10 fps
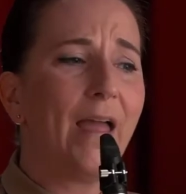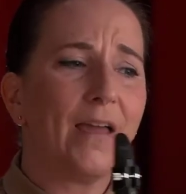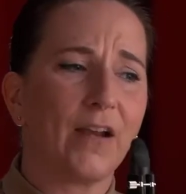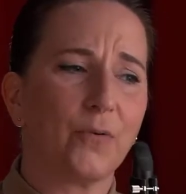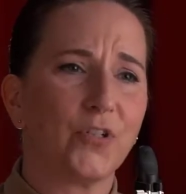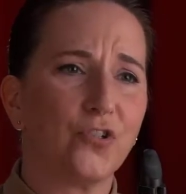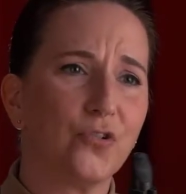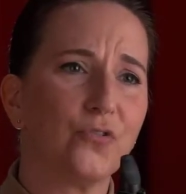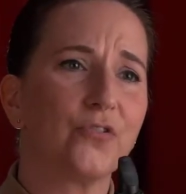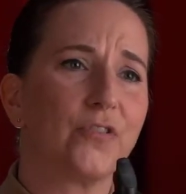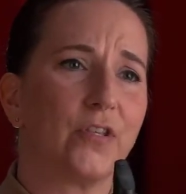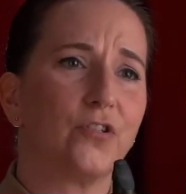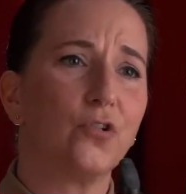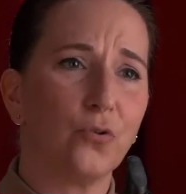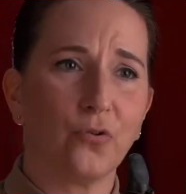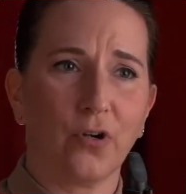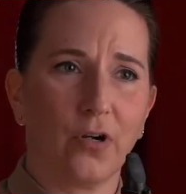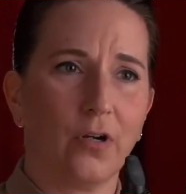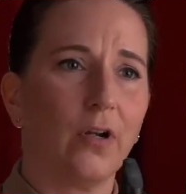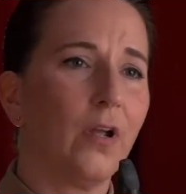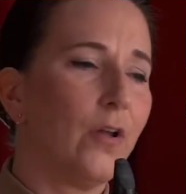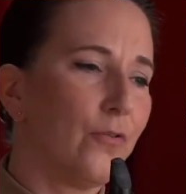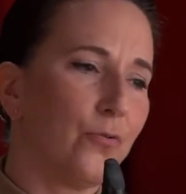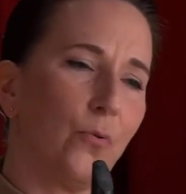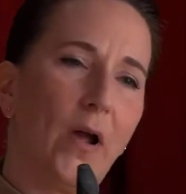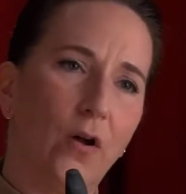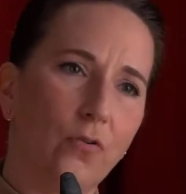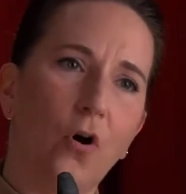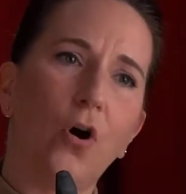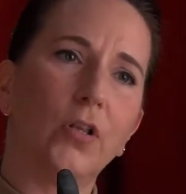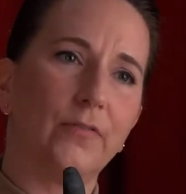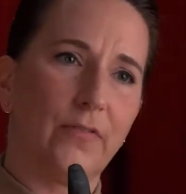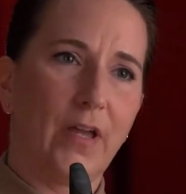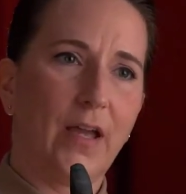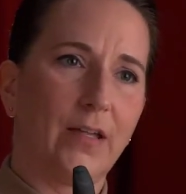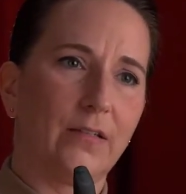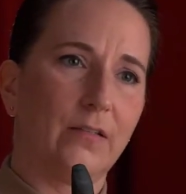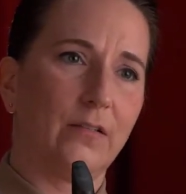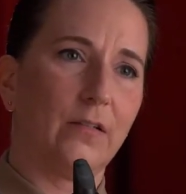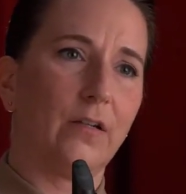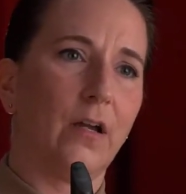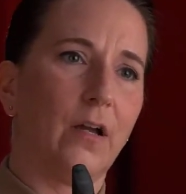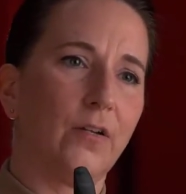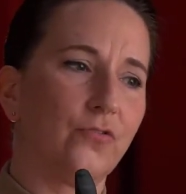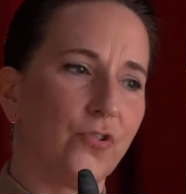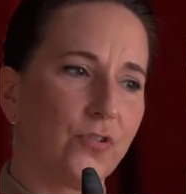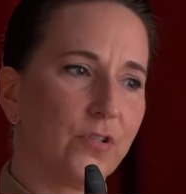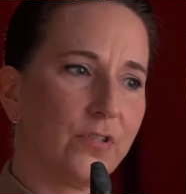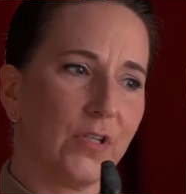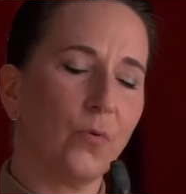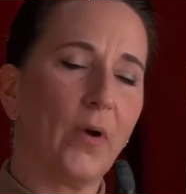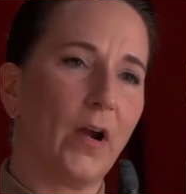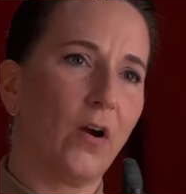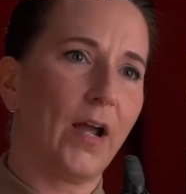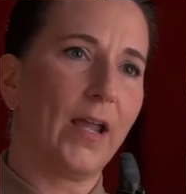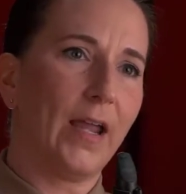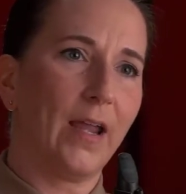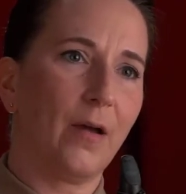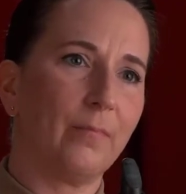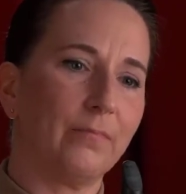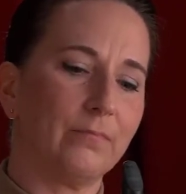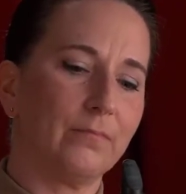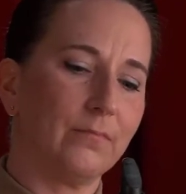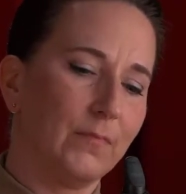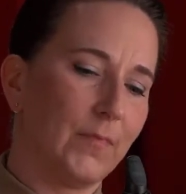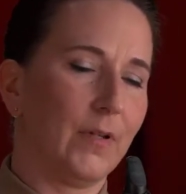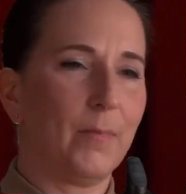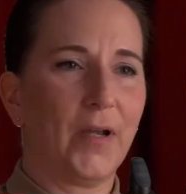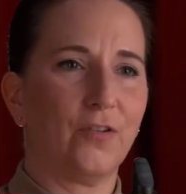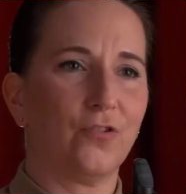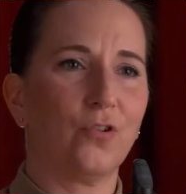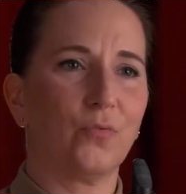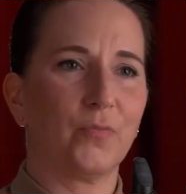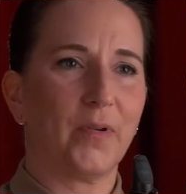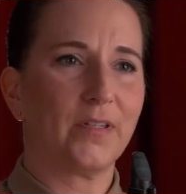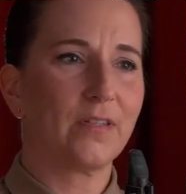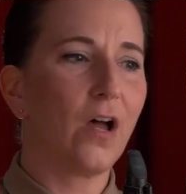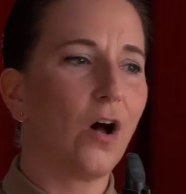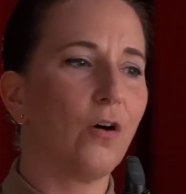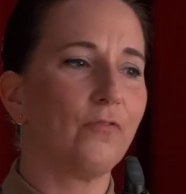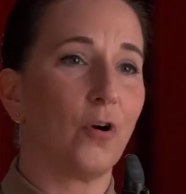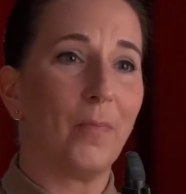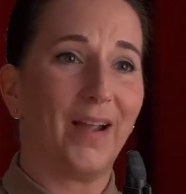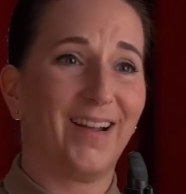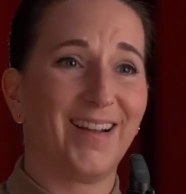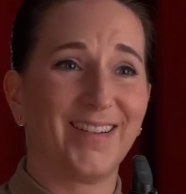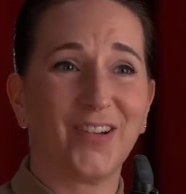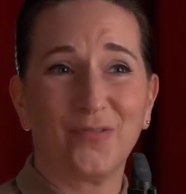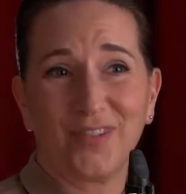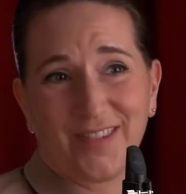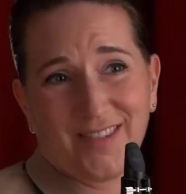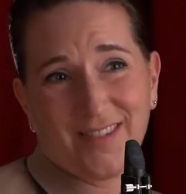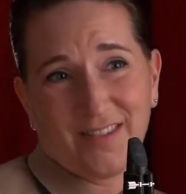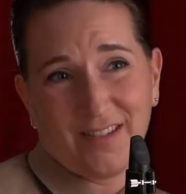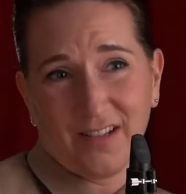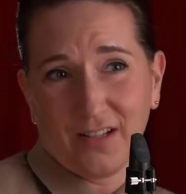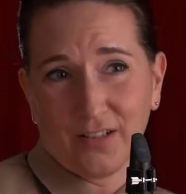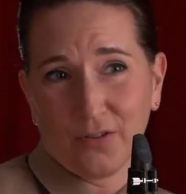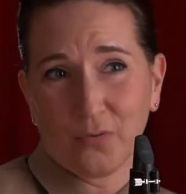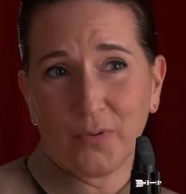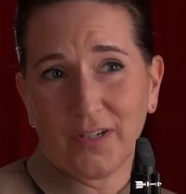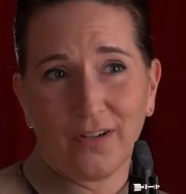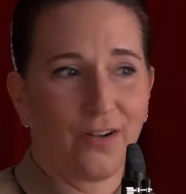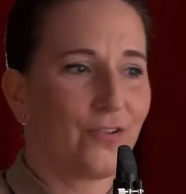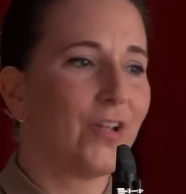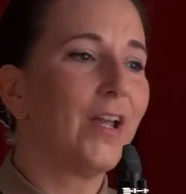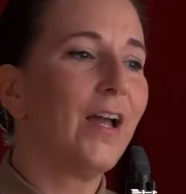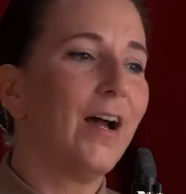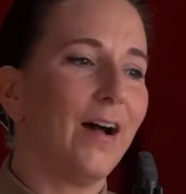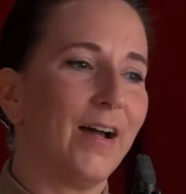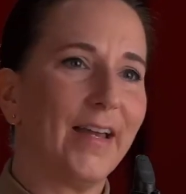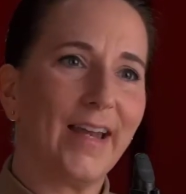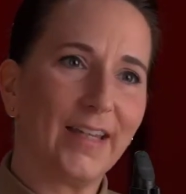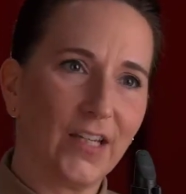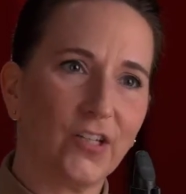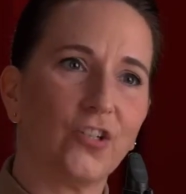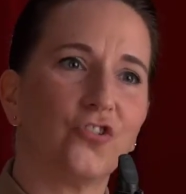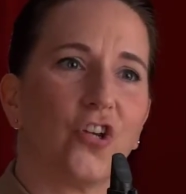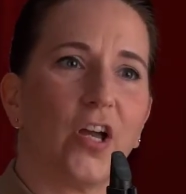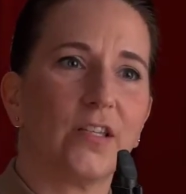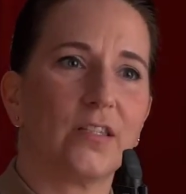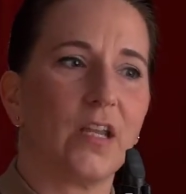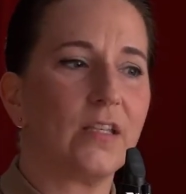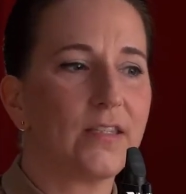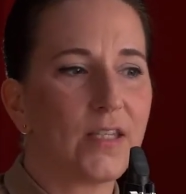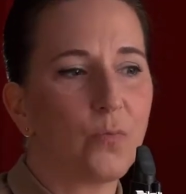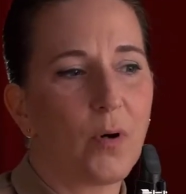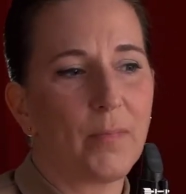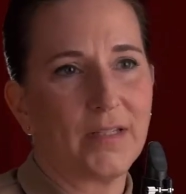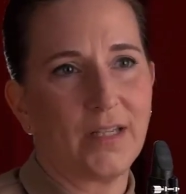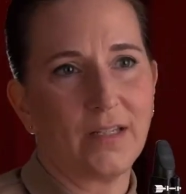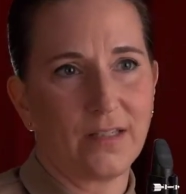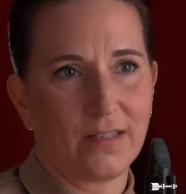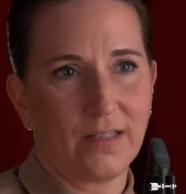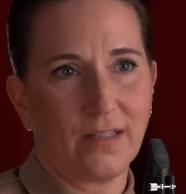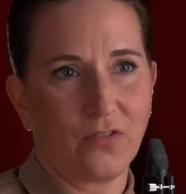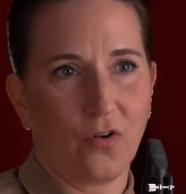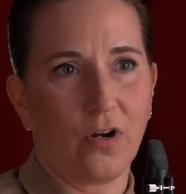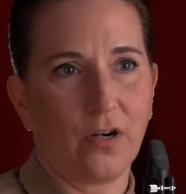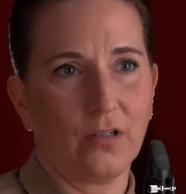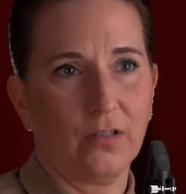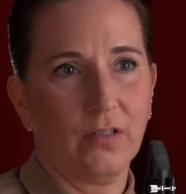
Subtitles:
And I would use the tuner throughout all of that, just to see where I am am I in tune with myself? Are my high notes a little weird? And I can adjust and see what my tendencies are.